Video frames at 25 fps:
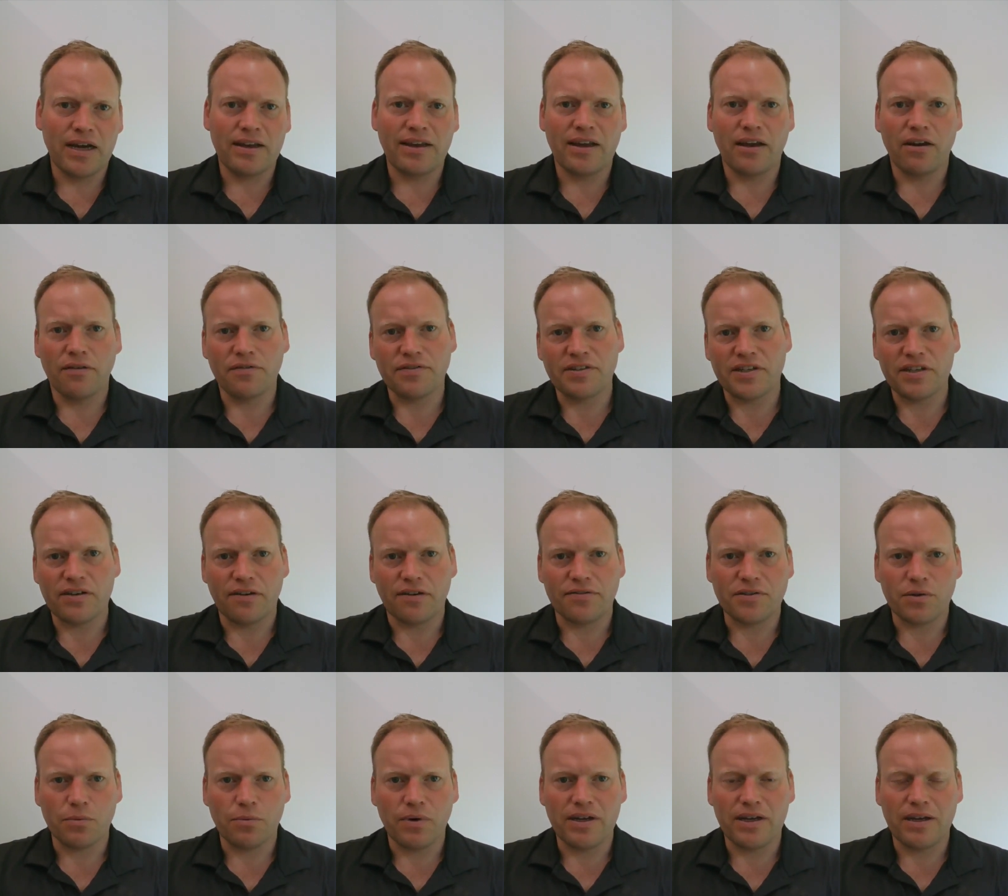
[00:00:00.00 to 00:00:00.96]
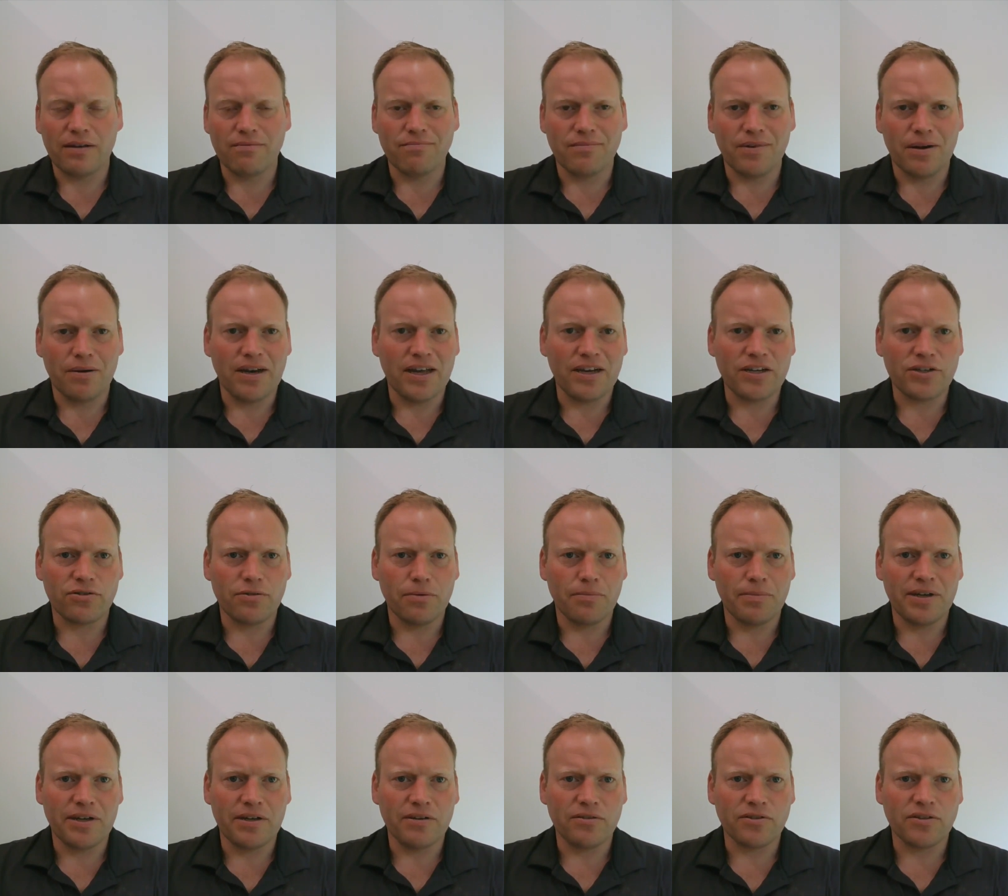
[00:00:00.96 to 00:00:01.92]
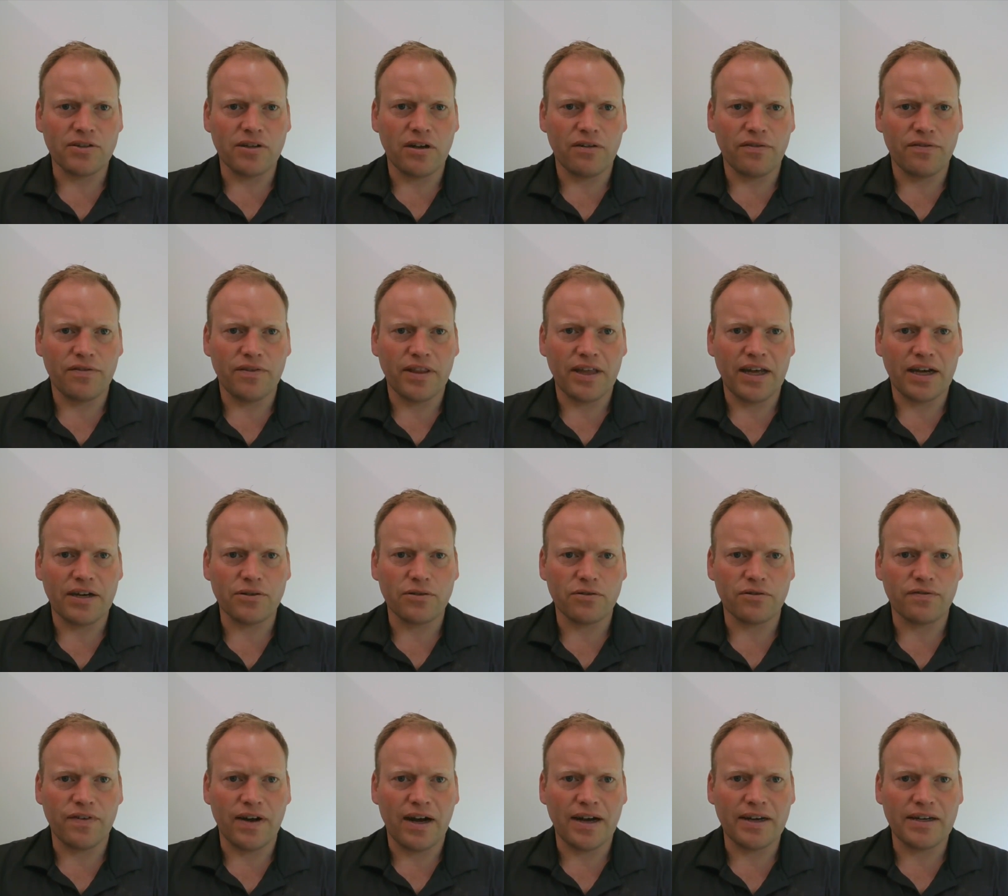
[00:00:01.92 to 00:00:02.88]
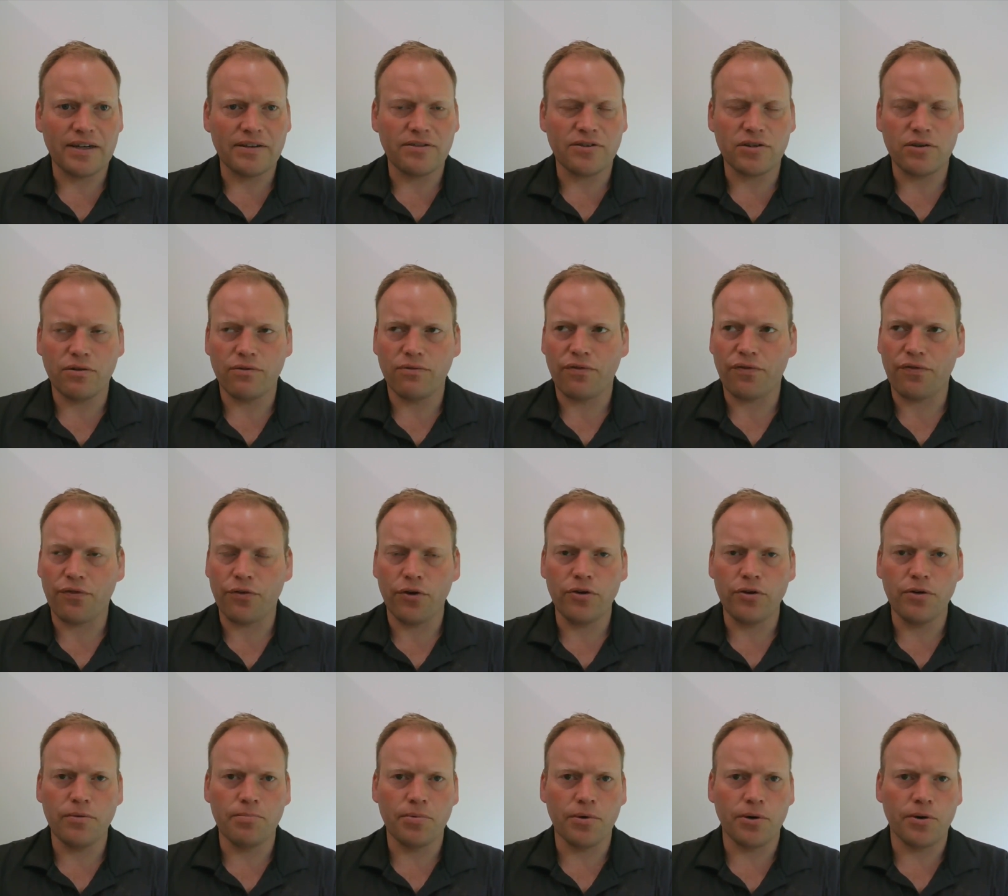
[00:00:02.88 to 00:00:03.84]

and then obviously you have to wait an, an, extra minute or so for the actual finding to come through.